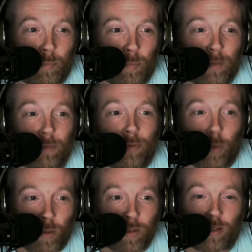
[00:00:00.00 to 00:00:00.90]
Being
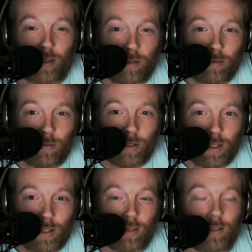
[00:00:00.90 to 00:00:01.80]
forced
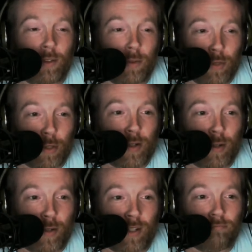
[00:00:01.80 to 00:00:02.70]
to do jury
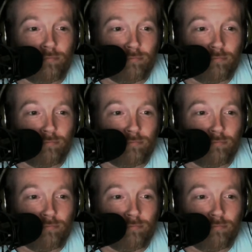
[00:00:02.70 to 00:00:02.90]
duty